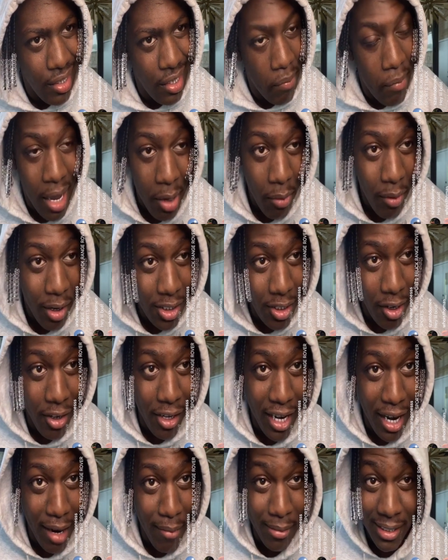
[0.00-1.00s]
By the way, turn
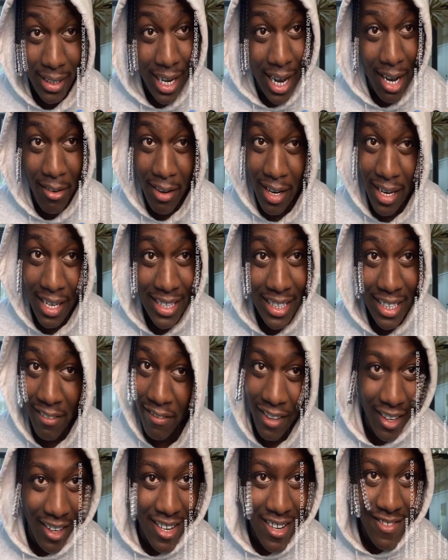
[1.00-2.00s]
your camera sideways if
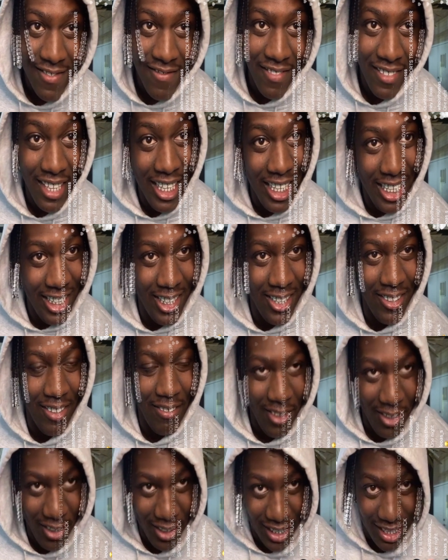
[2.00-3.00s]
you need to.
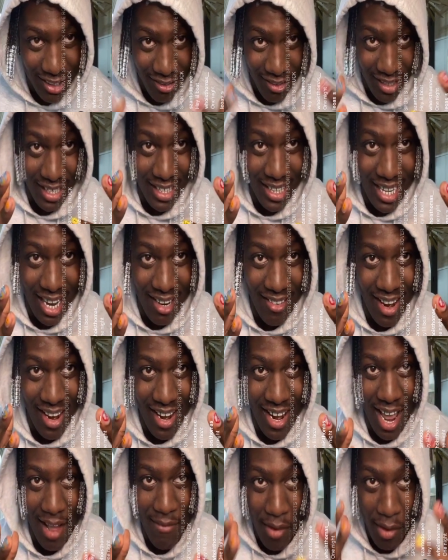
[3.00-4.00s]
I'm using a ring light right
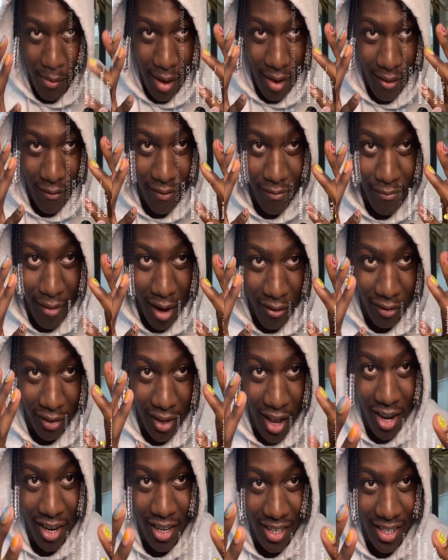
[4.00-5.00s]
now on my, my
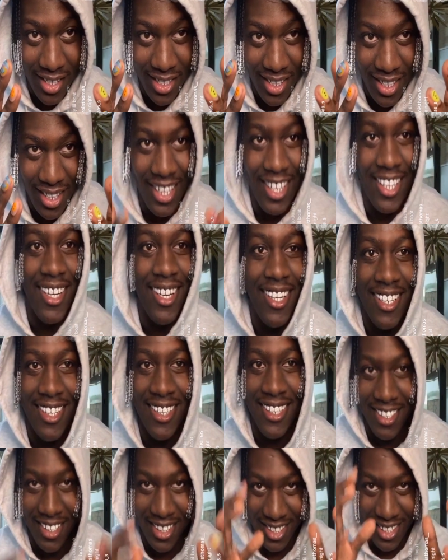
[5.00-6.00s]
vlogger.
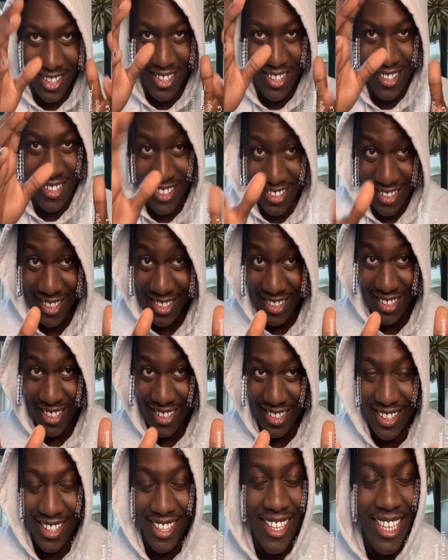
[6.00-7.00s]
So
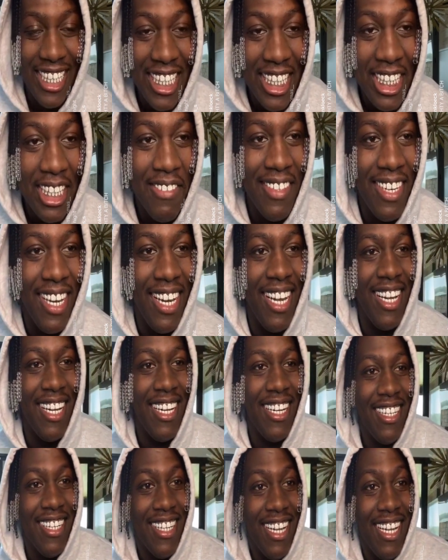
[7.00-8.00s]
but